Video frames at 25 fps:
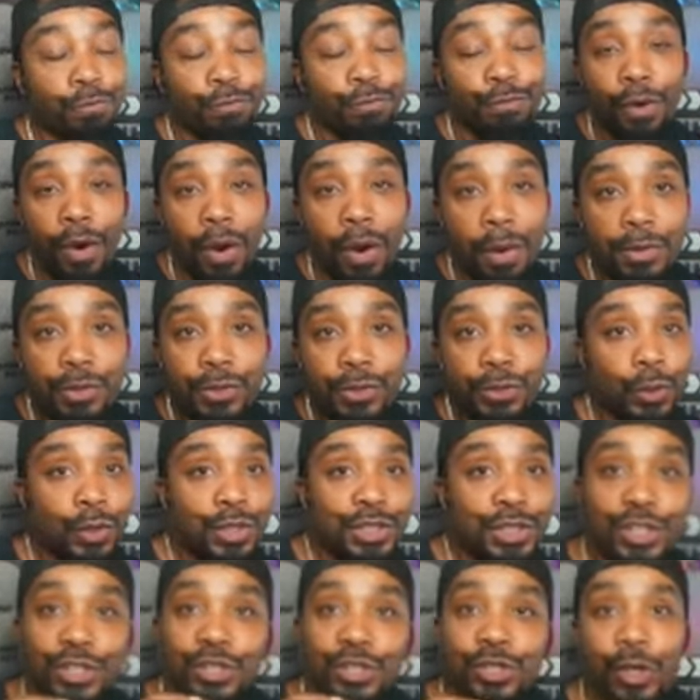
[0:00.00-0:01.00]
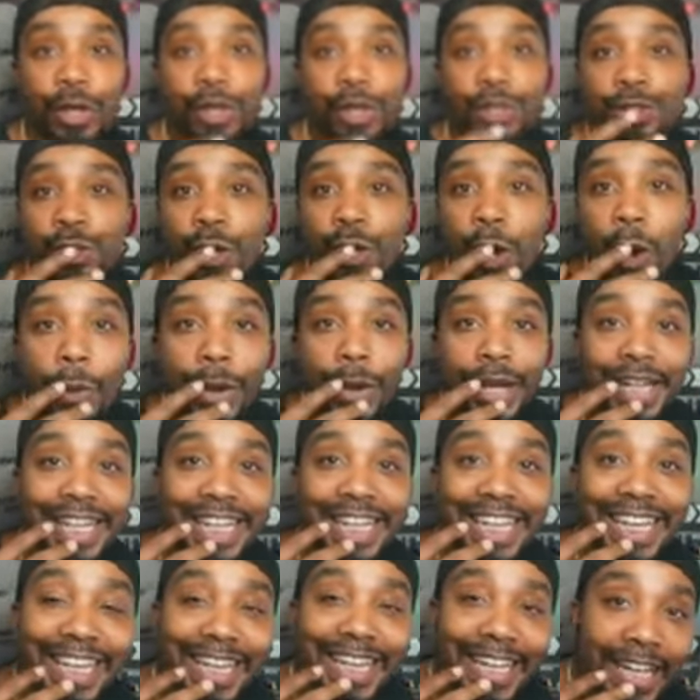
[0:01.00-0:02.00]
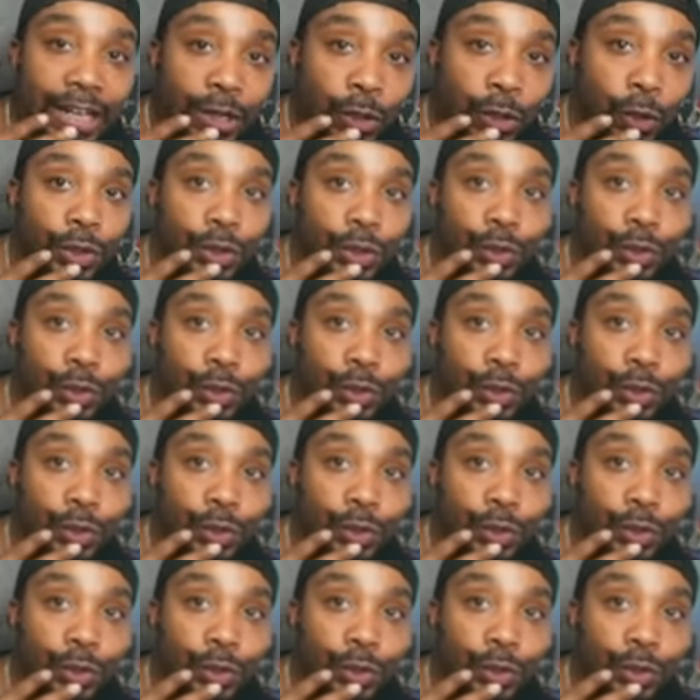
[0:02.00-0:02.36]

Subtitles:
Vermithor just starts going in on the